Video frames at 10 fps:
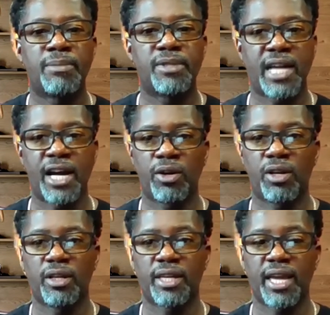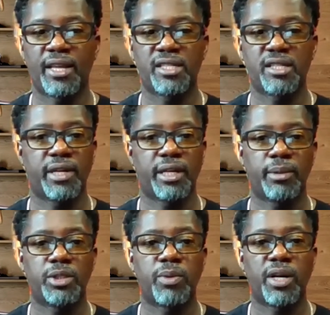SandDollar, again, is
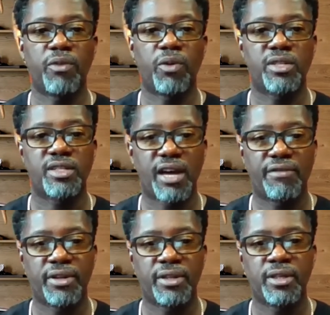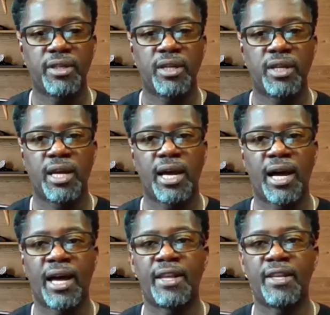available 24/7.
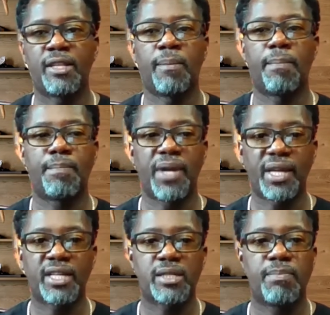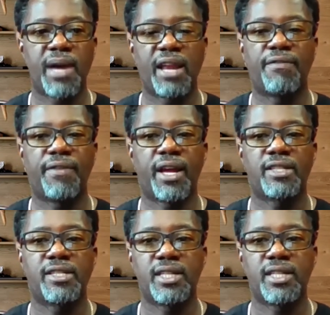And the biggest benefit
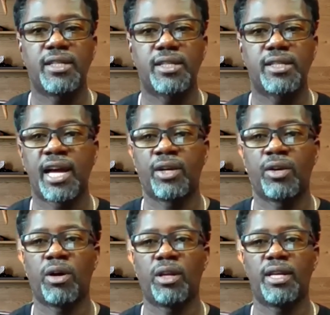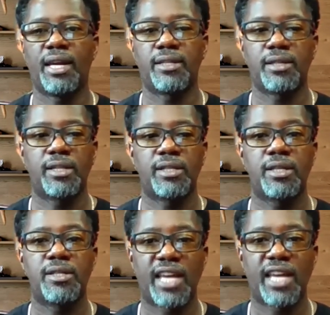I see to SandDollar is its
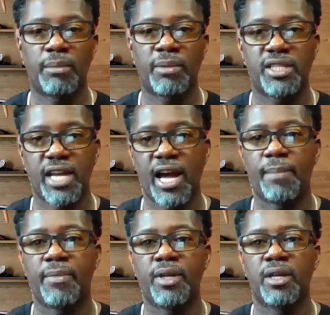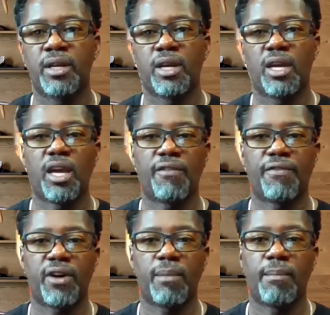settlement time.
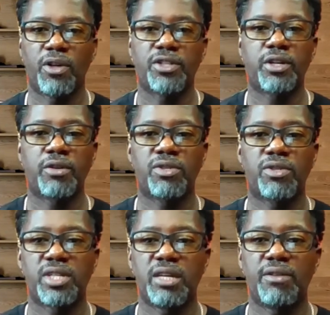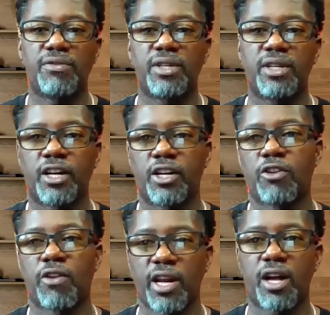If a merchant received a
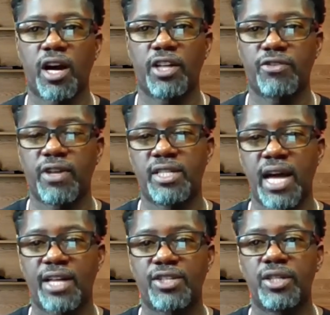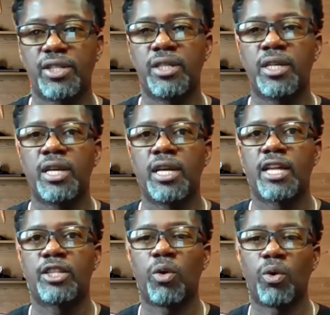credit card transaction,
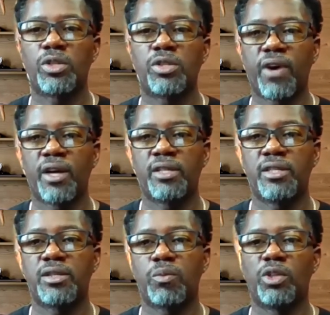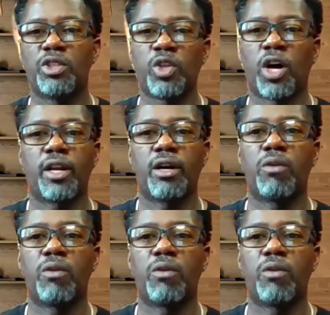those funds will not